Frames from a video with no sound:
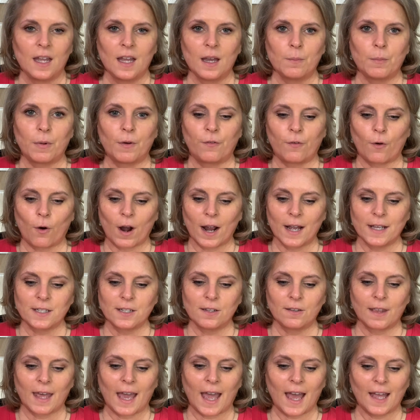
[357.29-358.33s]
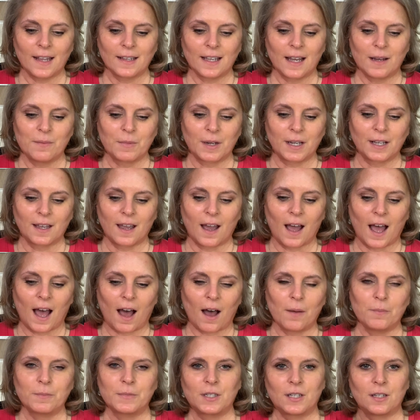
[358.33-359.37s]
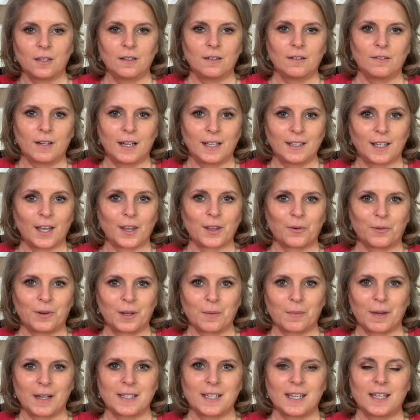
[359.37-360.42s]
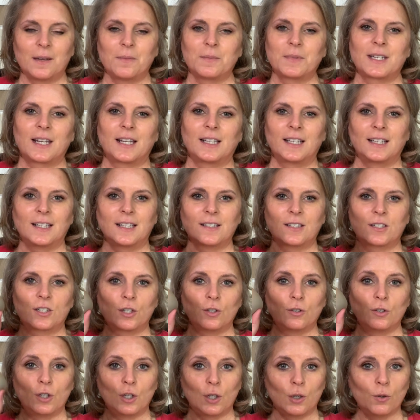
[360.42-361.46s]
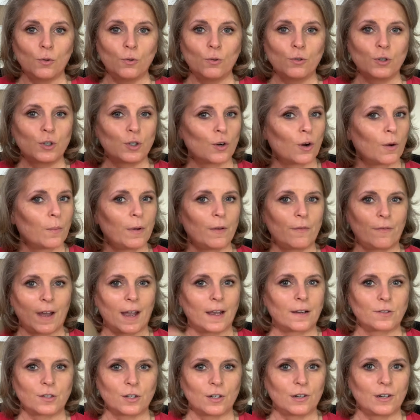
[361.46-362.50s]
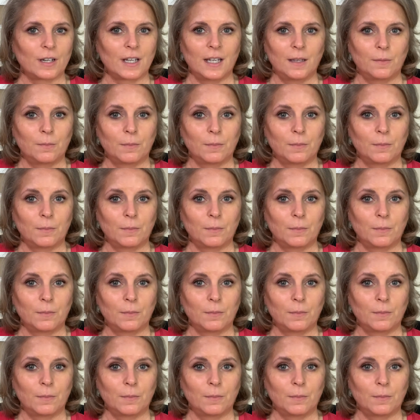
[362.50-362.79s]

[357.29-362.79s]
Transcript: Before I do that, I'm going to hop to another one of my tips, and it is to use your perfector in